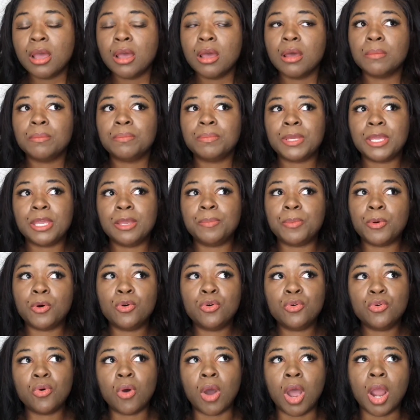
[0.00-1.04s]
people
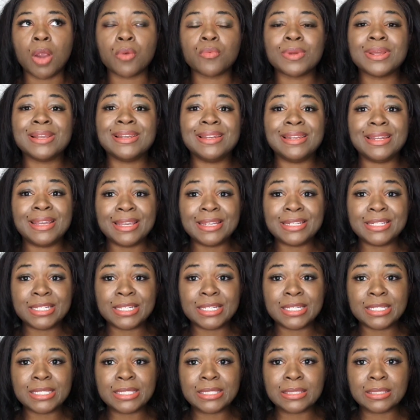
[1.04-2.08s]
who are
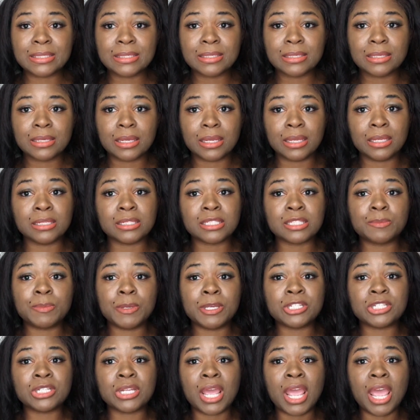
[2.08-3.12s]
religious,
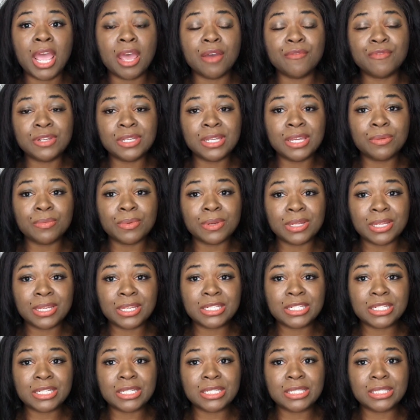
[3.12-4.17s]
especially heavily
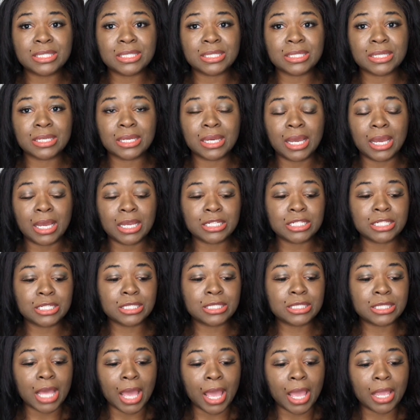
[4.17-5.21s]
religious, I should
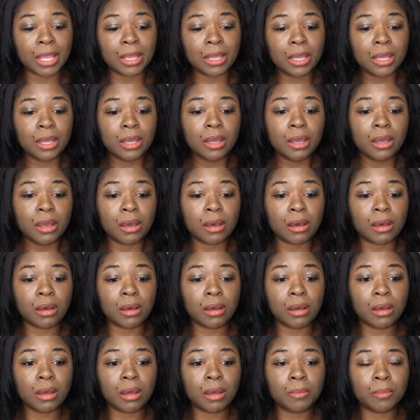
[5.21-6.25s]
say,
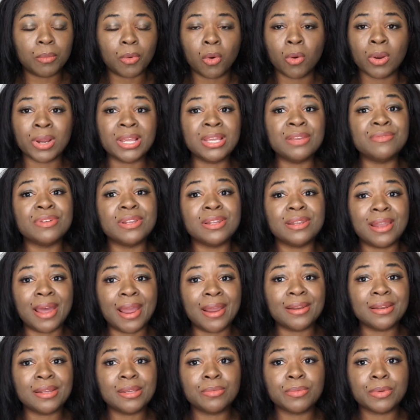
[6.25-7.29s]
or even
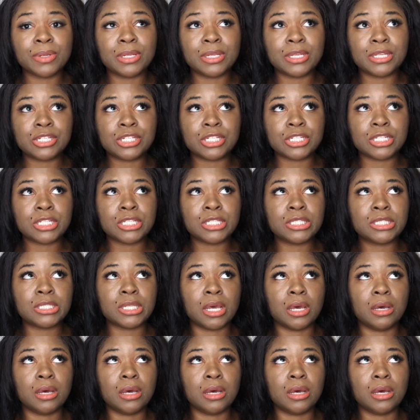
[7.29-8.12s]
lightly religious,